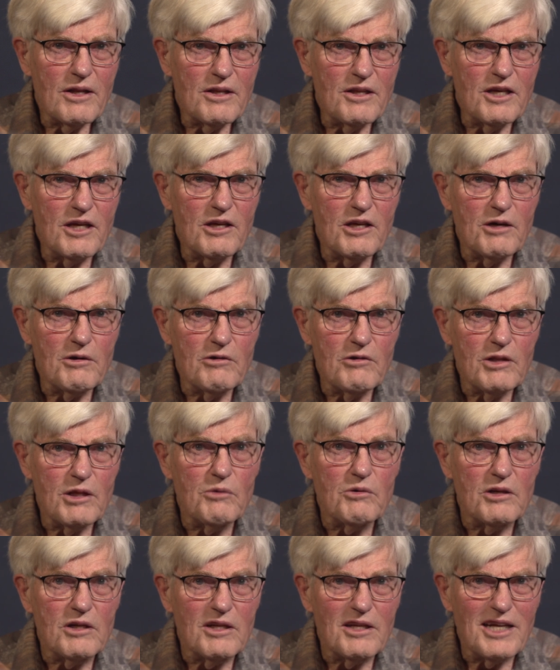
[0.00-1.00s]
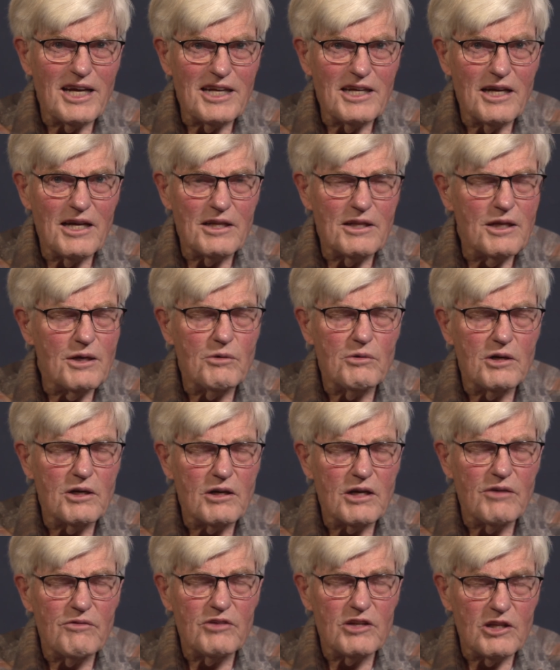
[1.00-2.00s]
They were
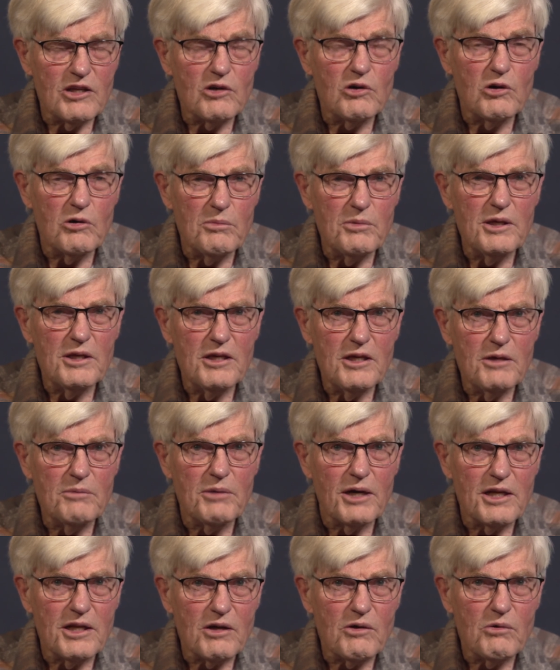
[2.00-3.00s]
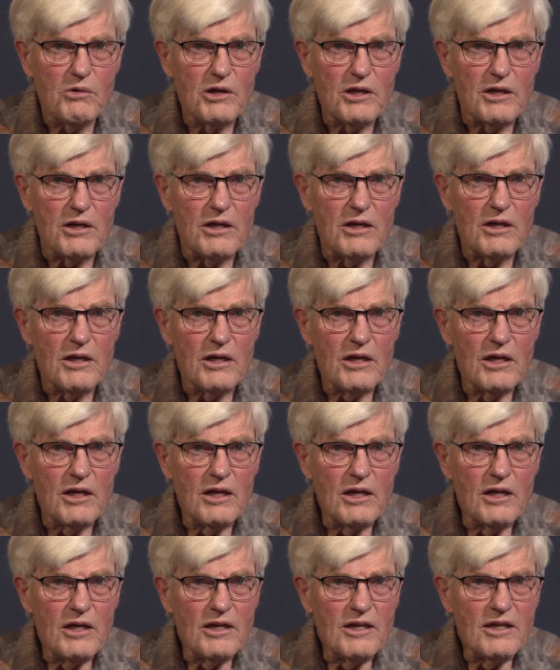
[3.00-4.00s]
given the OBE by the Queen,
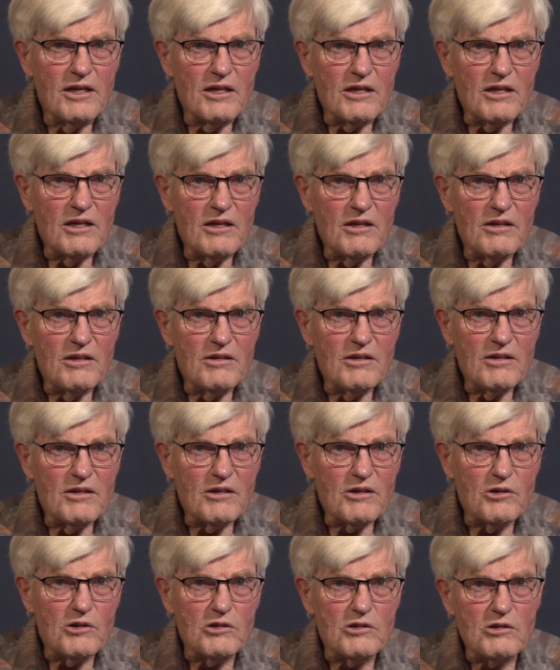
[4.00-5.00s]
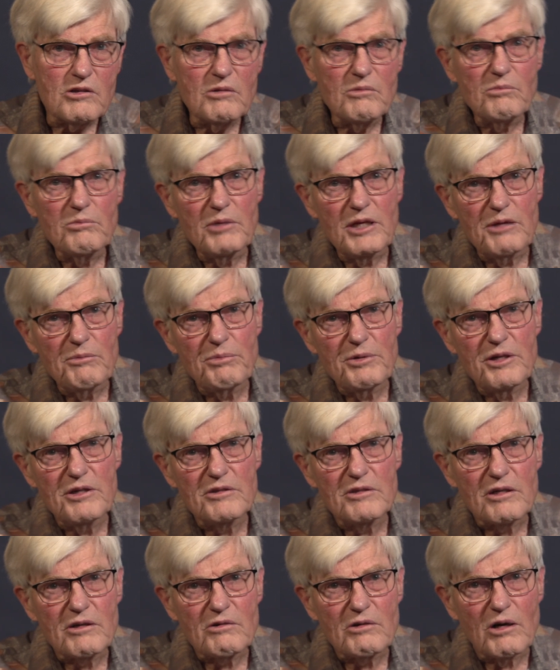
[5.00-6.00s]
because BP
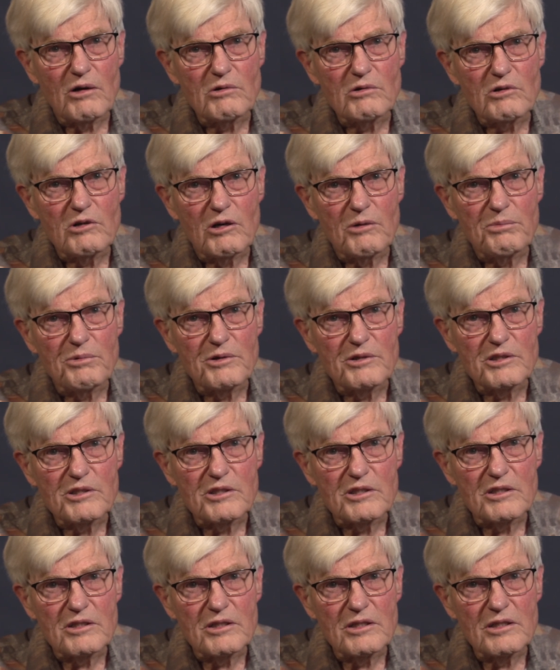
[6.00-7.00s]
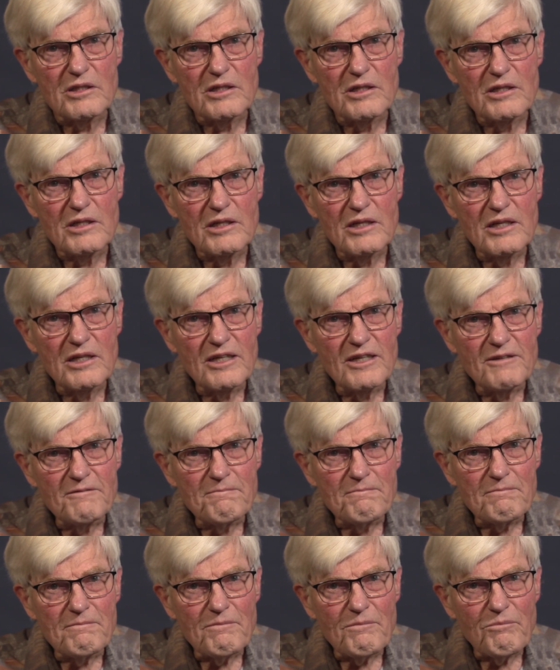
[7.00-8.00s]
is a Crown Corporation. Mm-hmm.
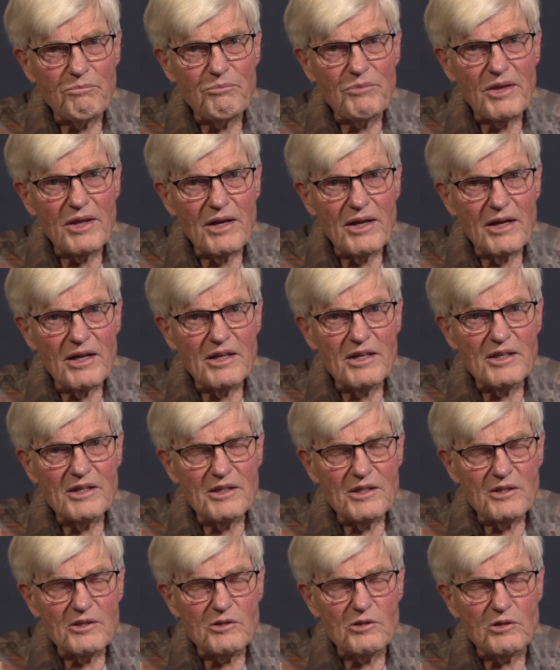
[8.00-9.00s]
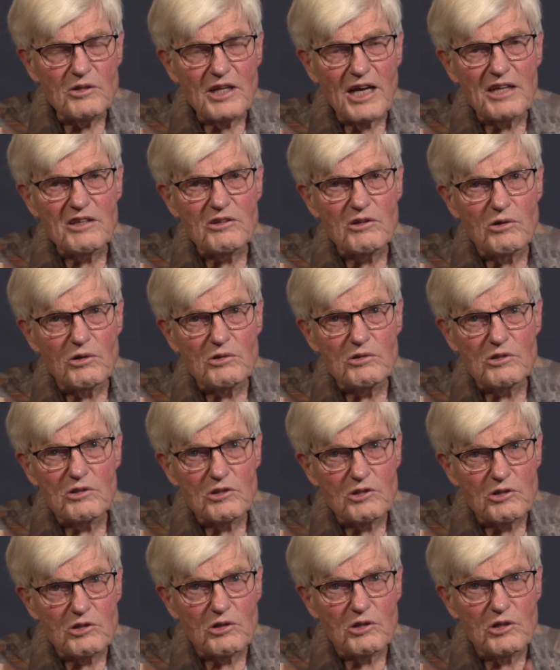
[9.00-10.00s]
So that goes to
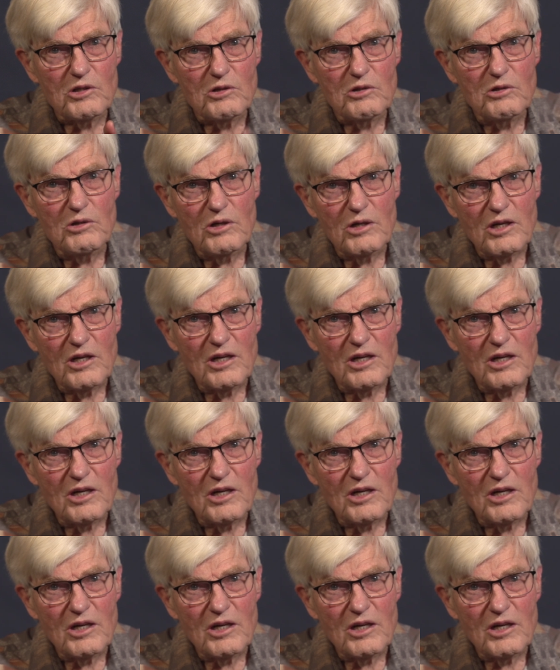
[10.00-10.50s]
show you